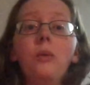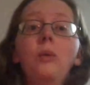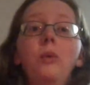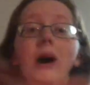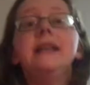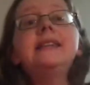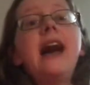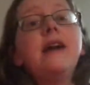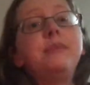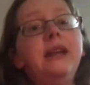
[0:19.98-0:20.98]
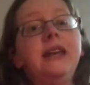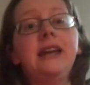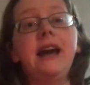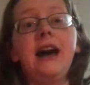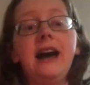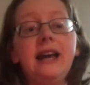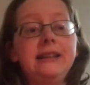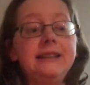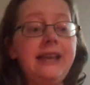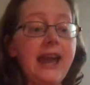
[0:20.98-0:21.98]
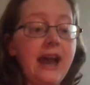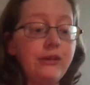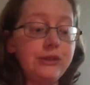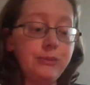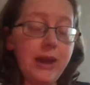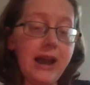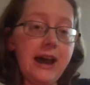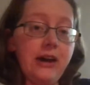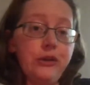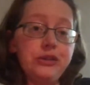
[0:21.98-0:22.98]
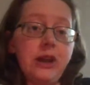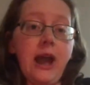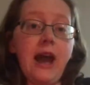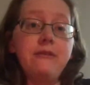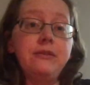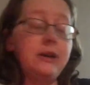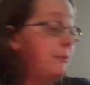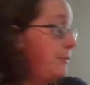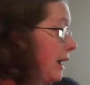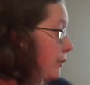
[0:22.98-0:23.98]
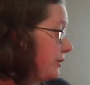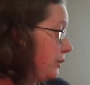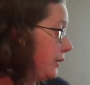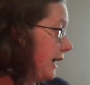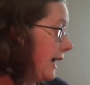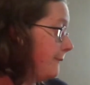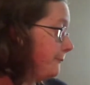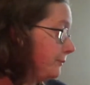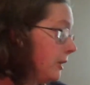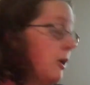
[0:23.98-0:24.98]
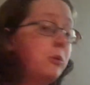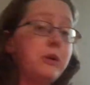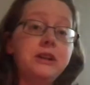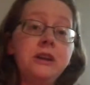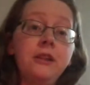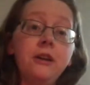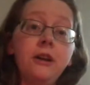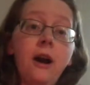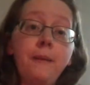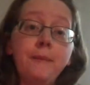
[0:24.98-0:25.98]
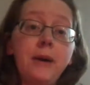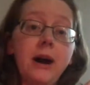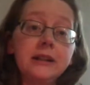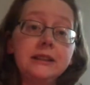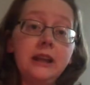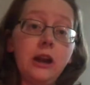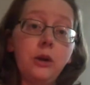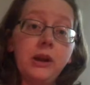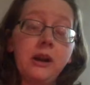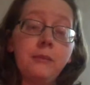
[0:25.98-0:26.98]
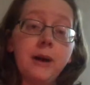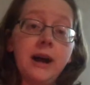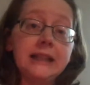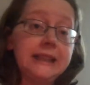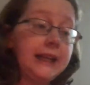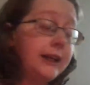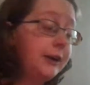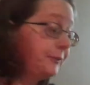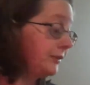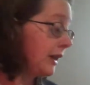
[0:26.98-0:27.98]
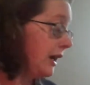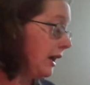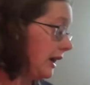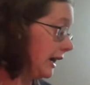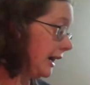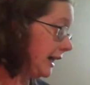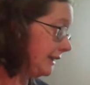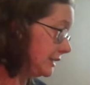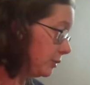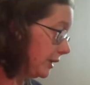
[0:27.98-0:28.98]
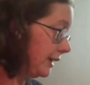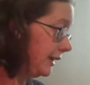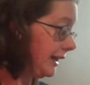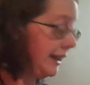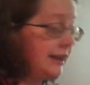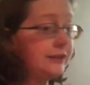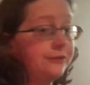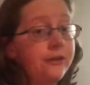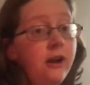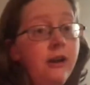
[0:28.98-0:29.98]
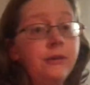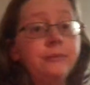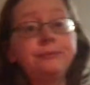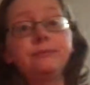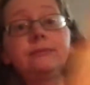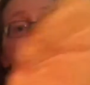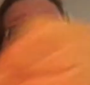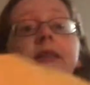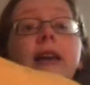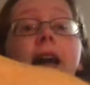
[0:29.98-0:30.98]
What's happening, guys, gals, and pals? I have back with you again with another unboxing, a quick unboxing. Uh, this one is from the